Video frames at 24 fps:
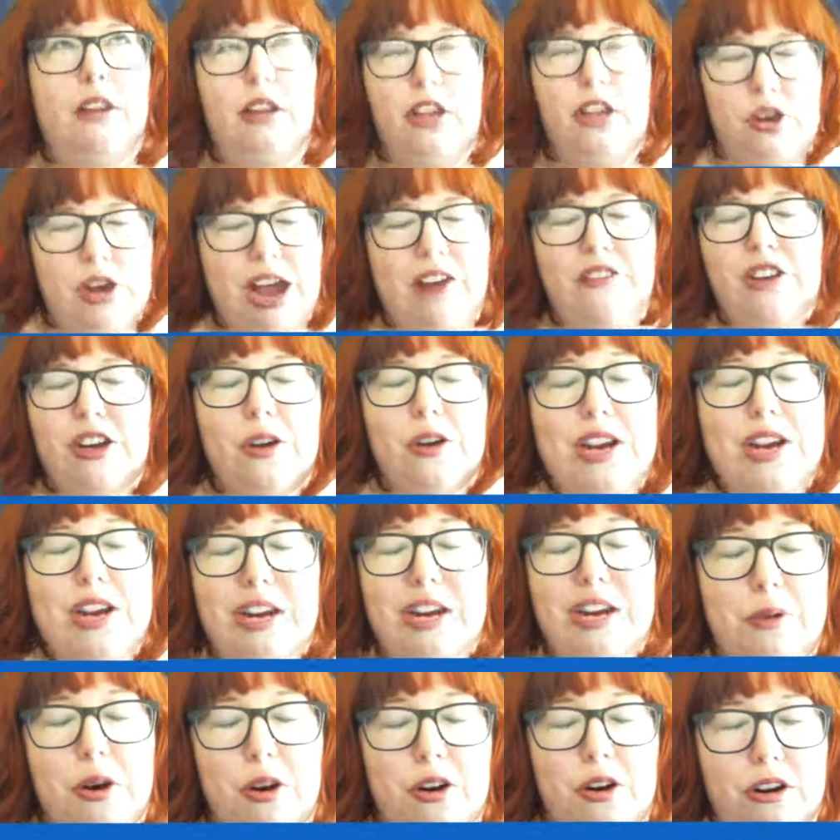You have to go eat a
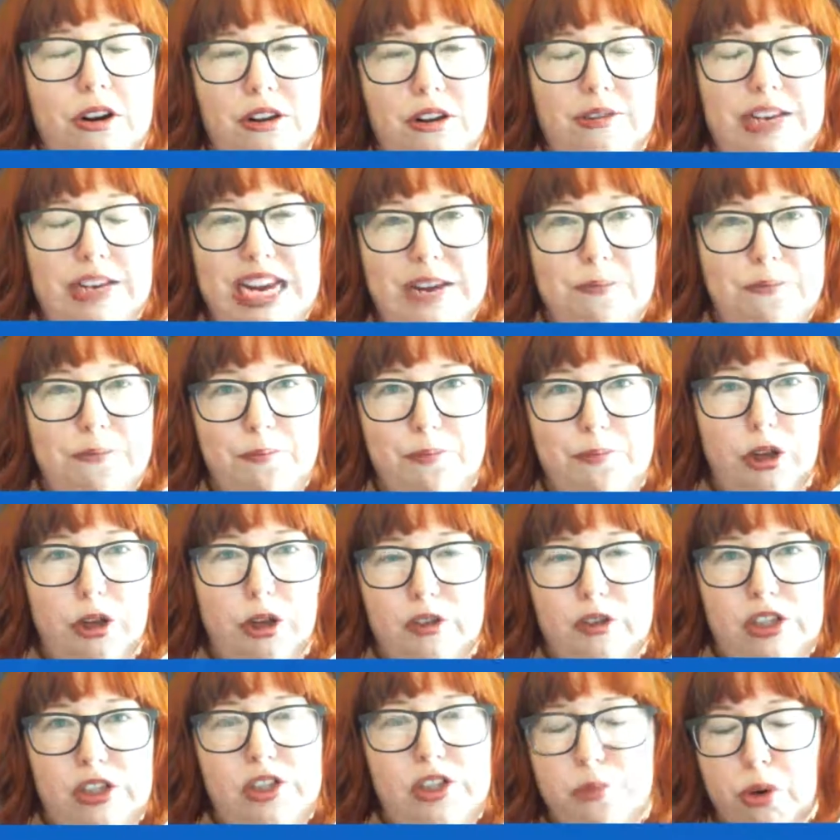burger, eat
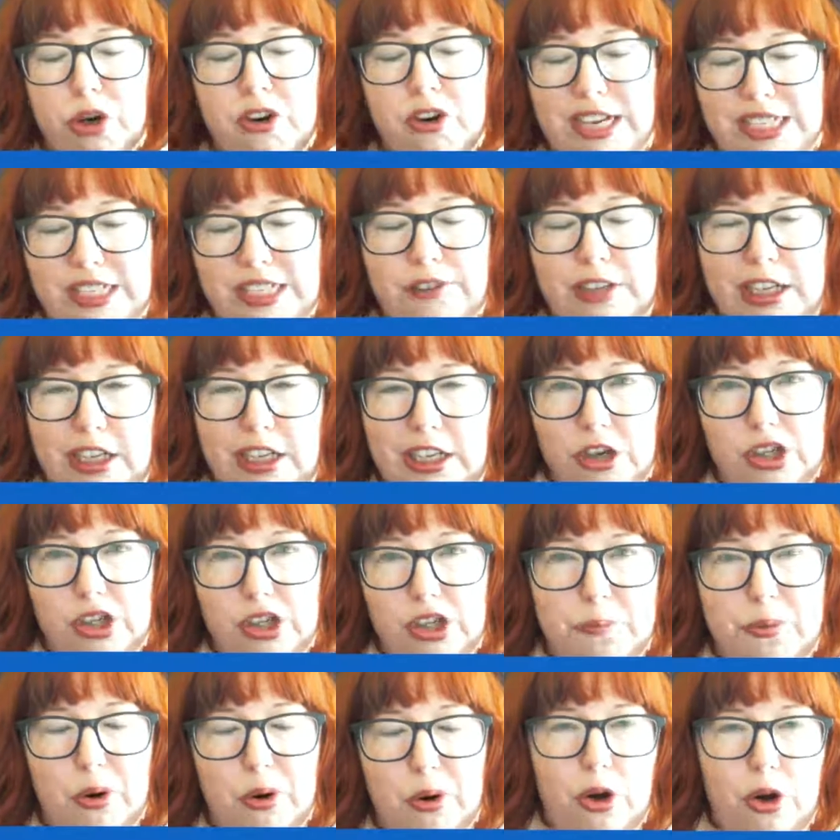progressively larger
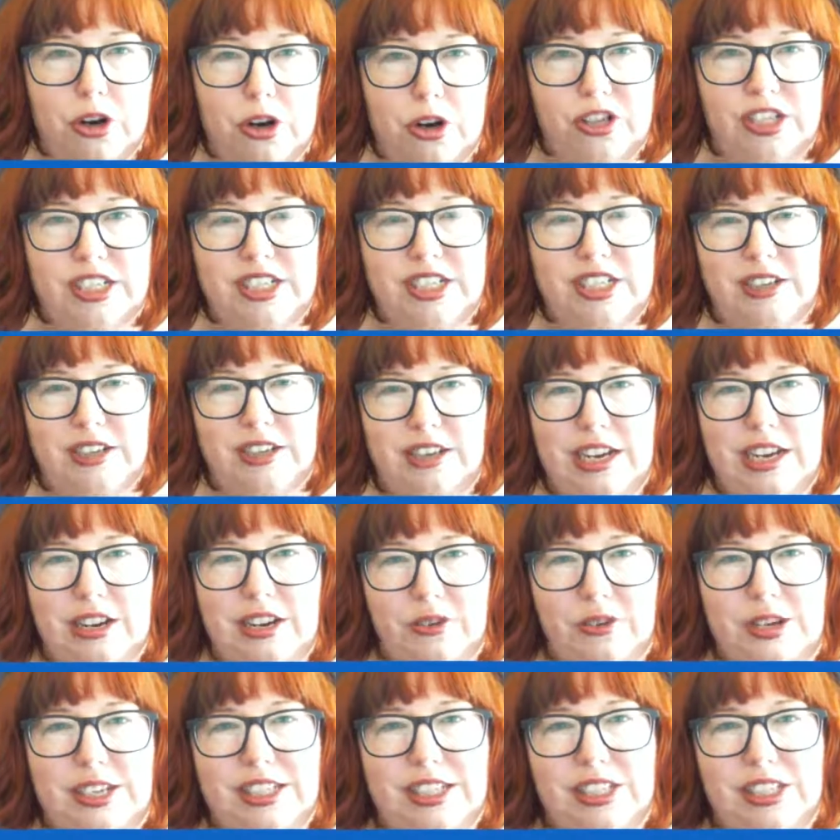burgers to increase a